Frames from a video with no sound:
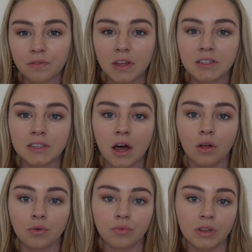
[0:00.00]
if they
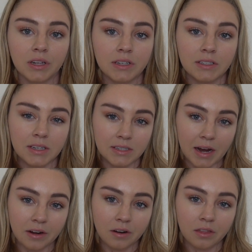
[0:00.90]
sell really
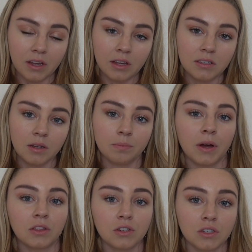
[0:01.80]
designer things,
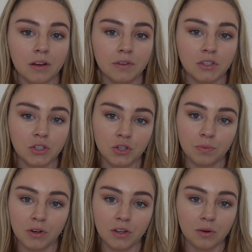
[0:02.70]
but their stuff is
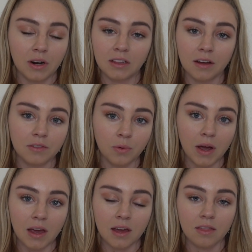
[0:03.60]
super cute and I love the
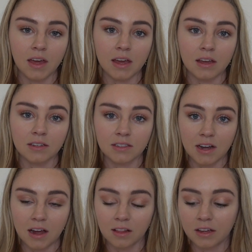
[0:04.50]
way they
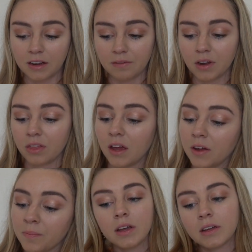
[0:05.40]
style it and
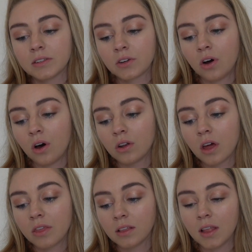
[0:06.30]
everything. One is called
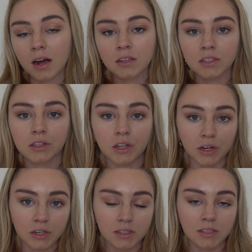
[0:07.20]
The Luxe
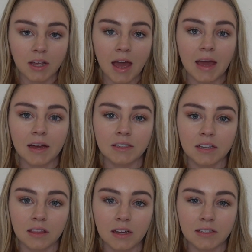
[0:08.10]
Looks, and
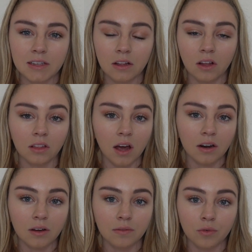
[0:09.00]
they sell a lot
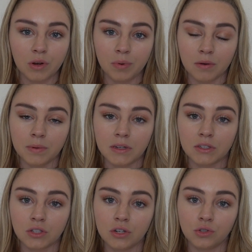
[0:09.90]
of
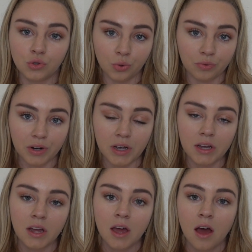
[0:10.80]
repurposed
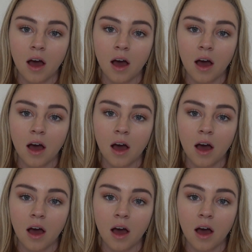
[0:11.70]
jewelry.